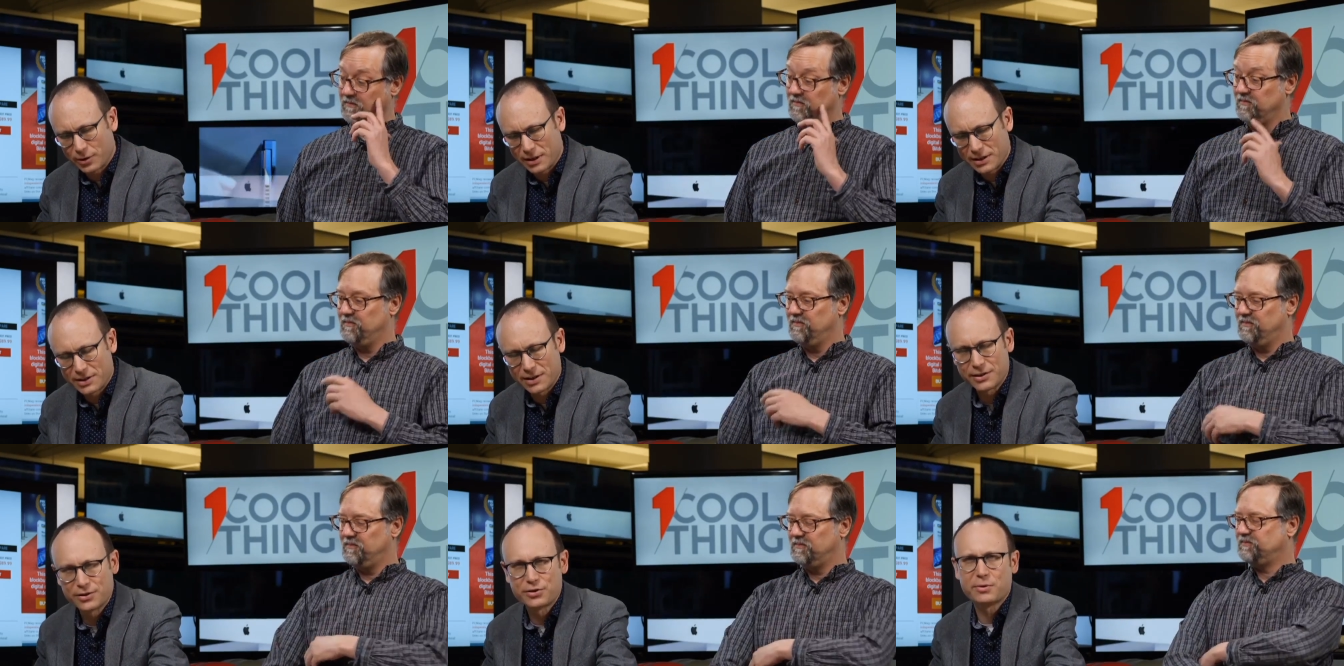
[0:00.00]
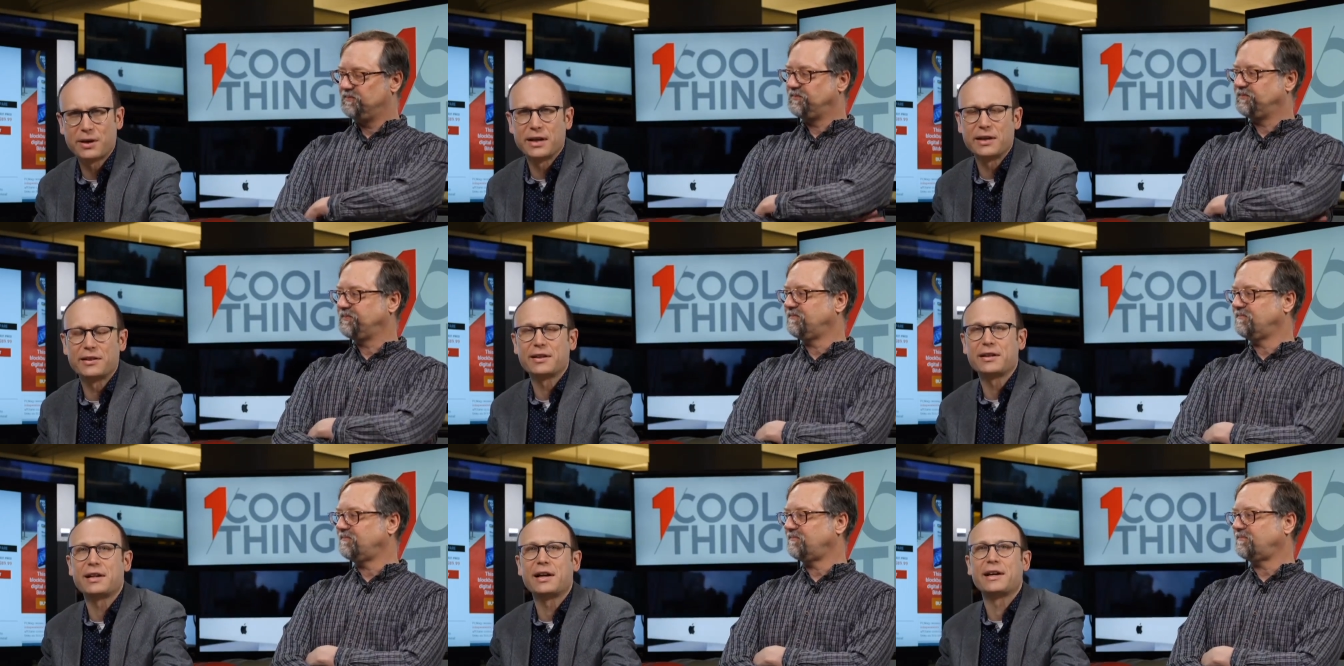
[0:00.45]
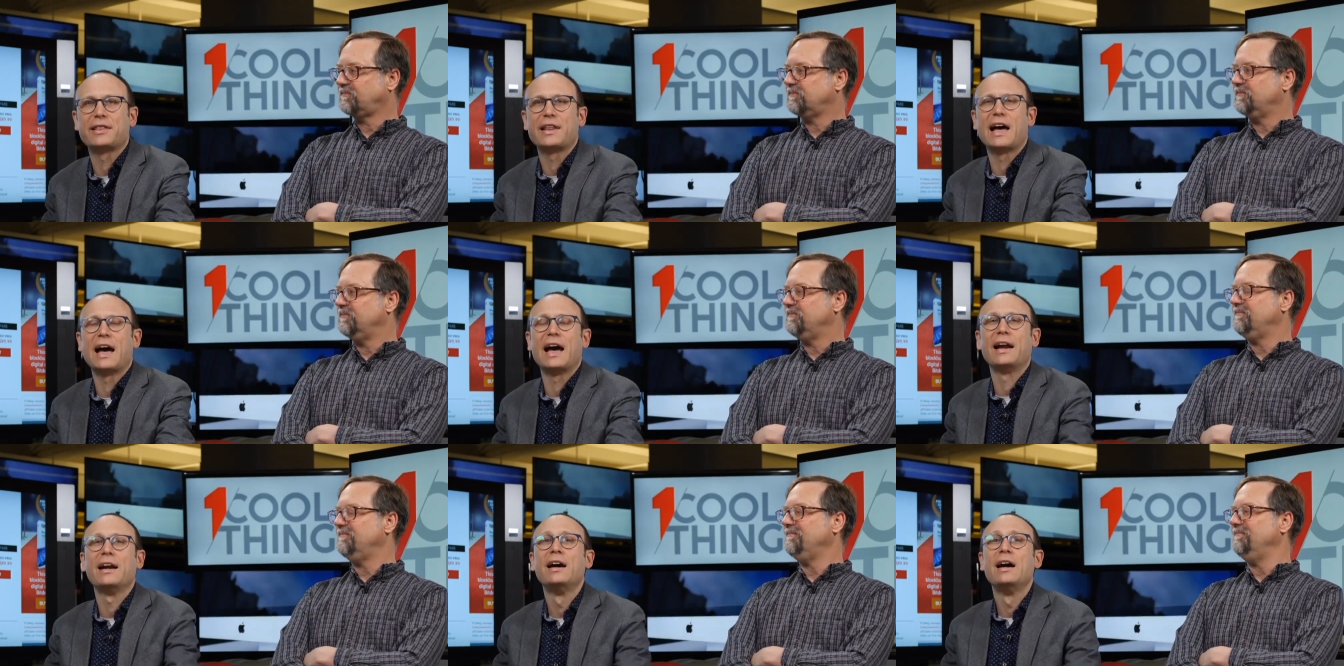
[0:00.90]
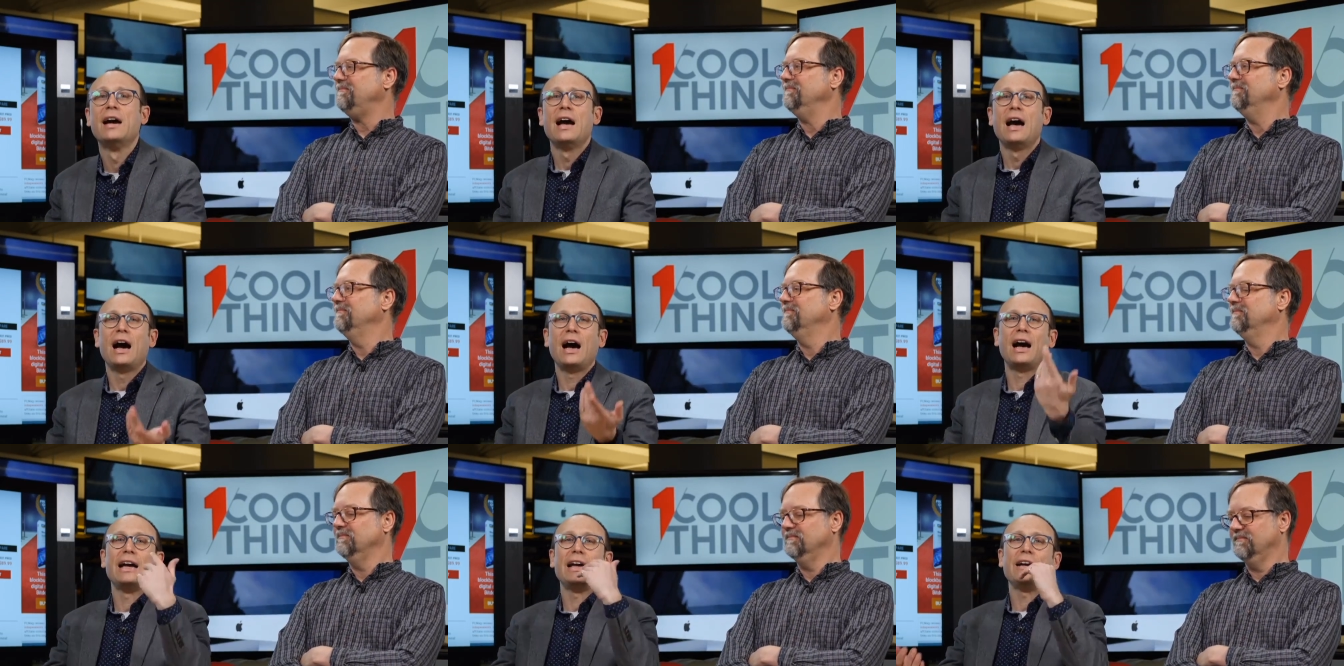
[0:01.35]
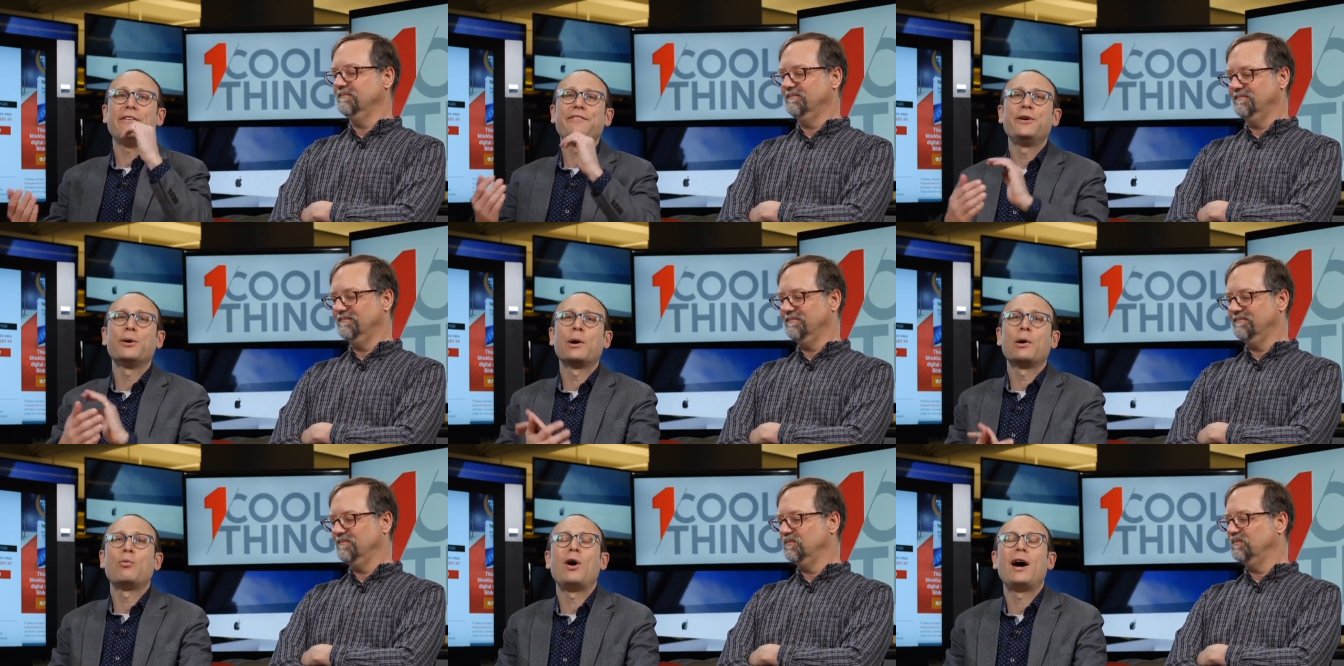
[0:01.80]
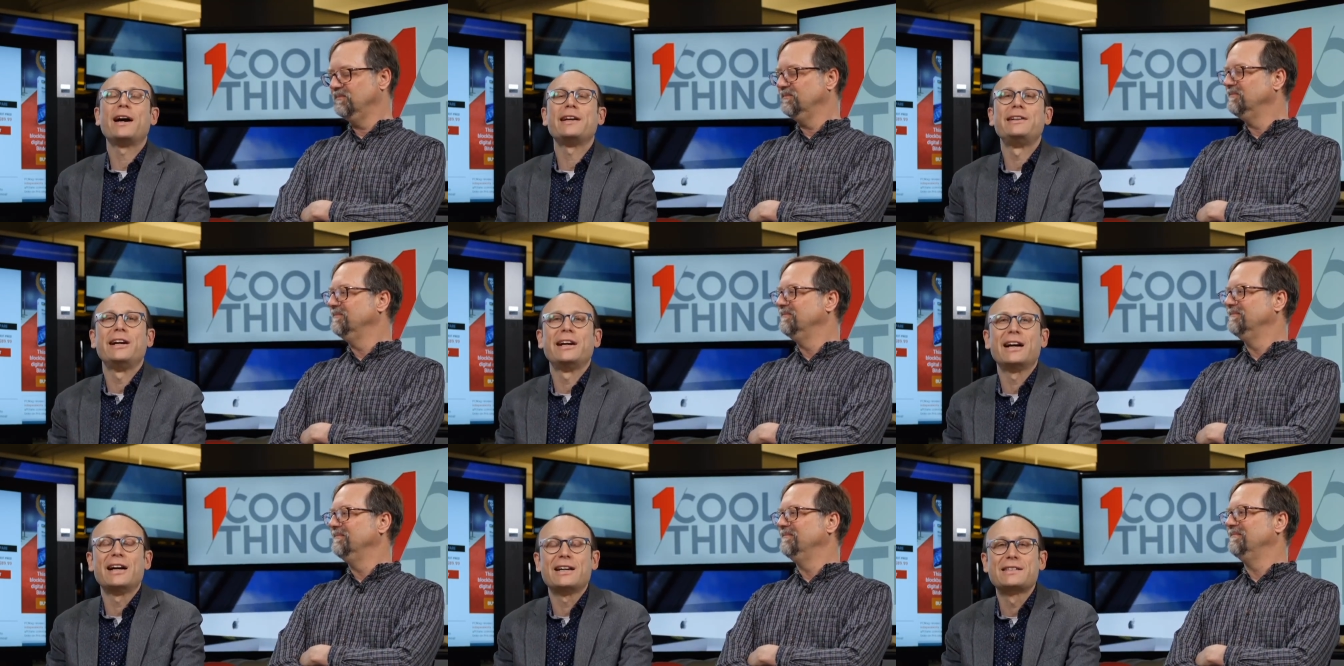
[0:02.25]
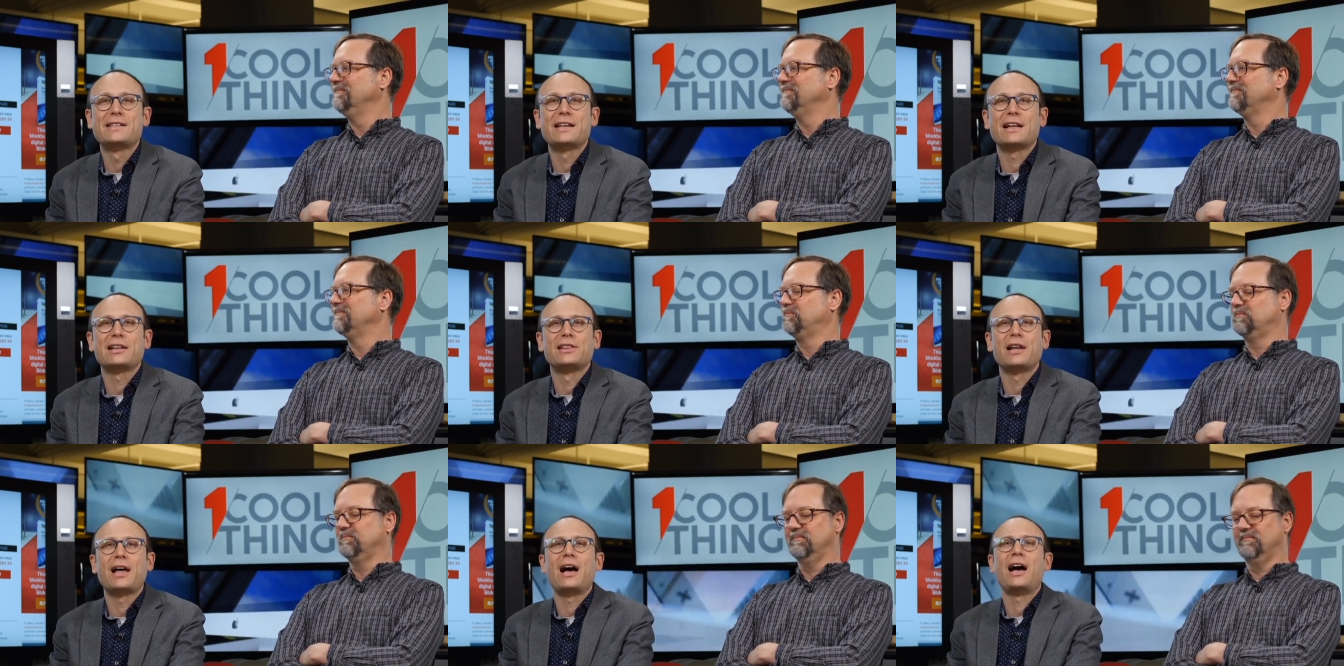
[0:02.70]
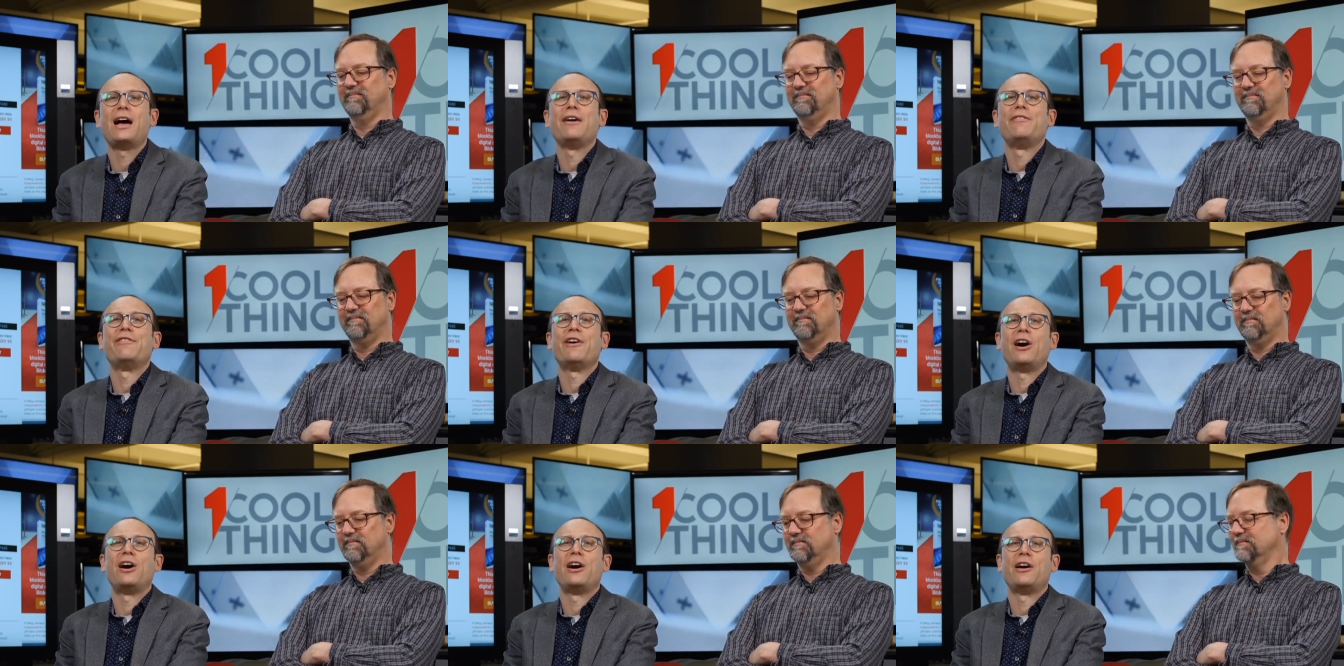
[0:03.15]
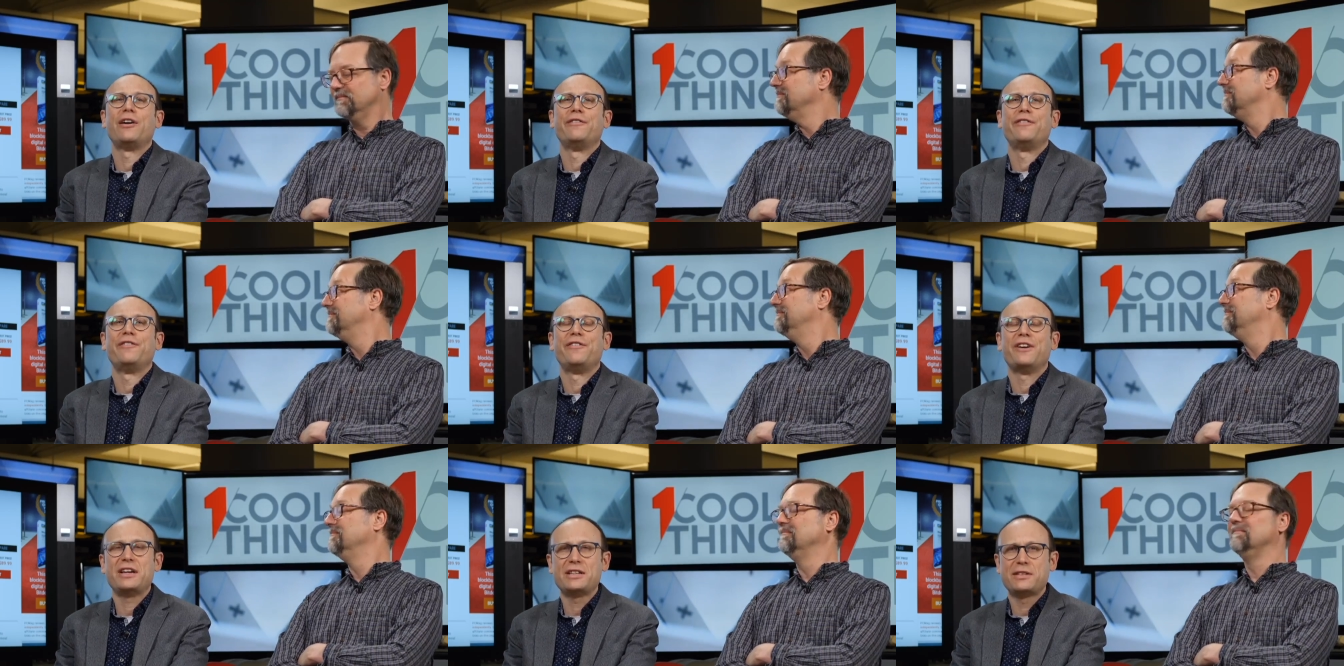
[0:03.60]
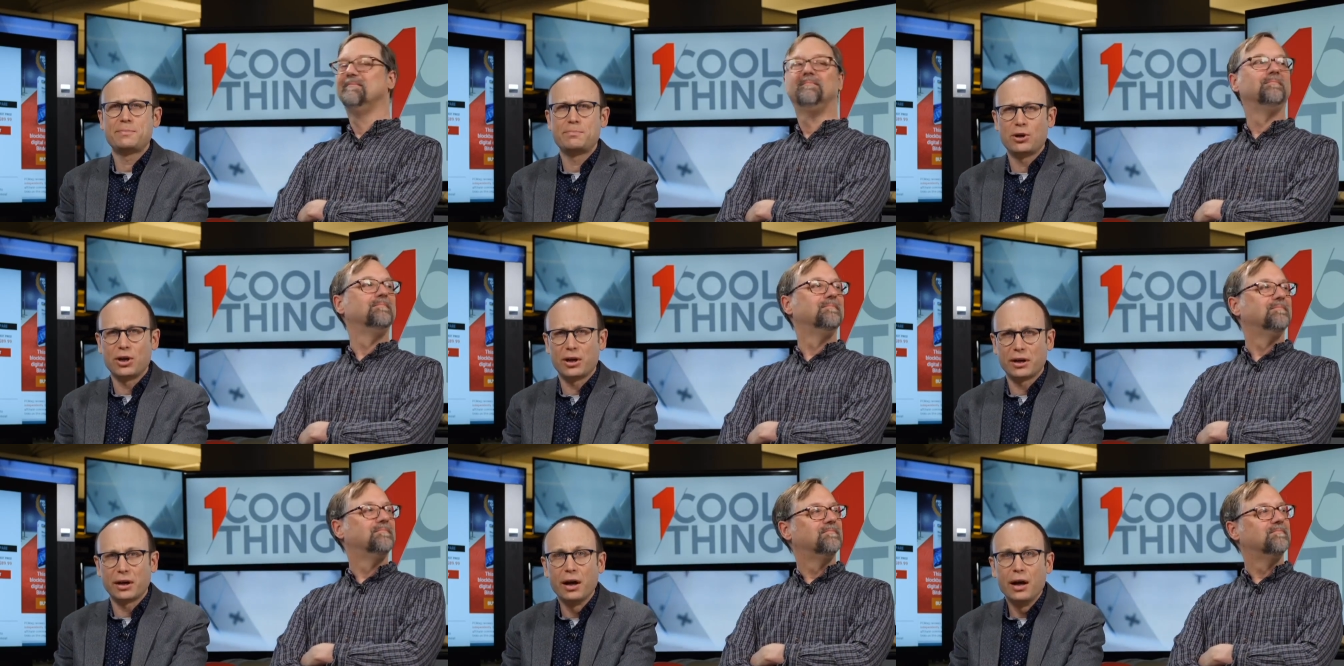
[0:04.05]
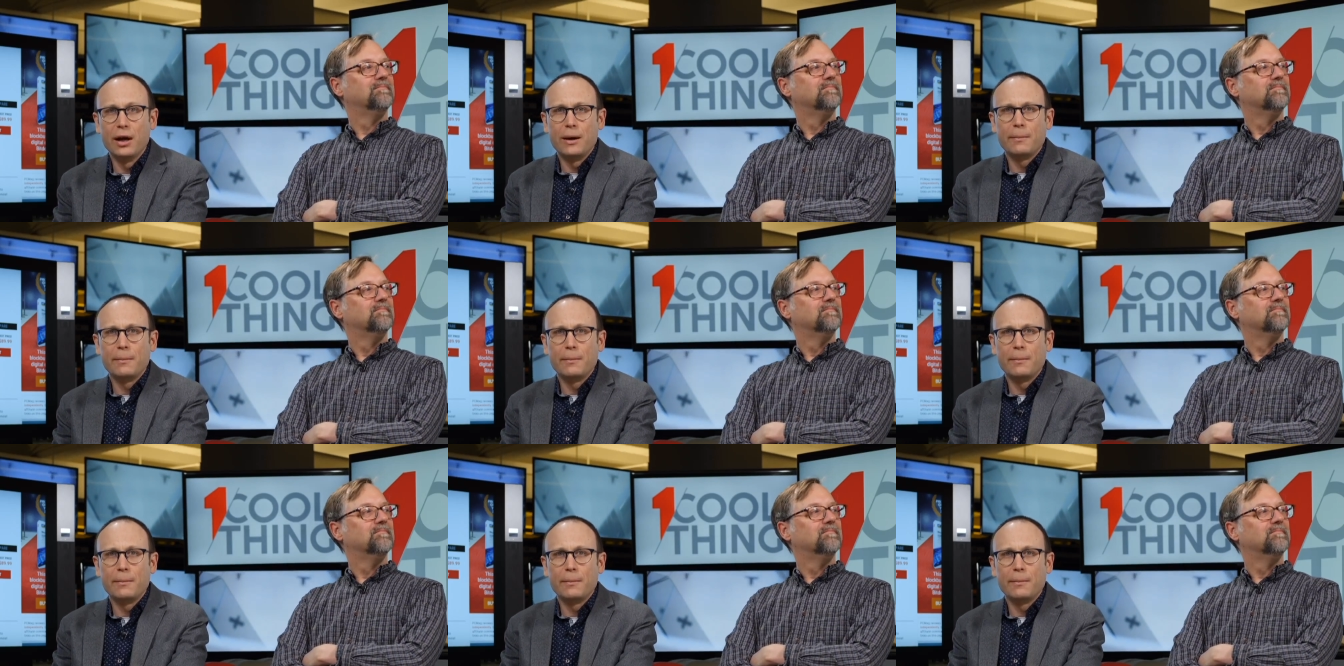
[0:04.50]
Speaker 1: noises or anything like that. If you are watching us live on Facebook,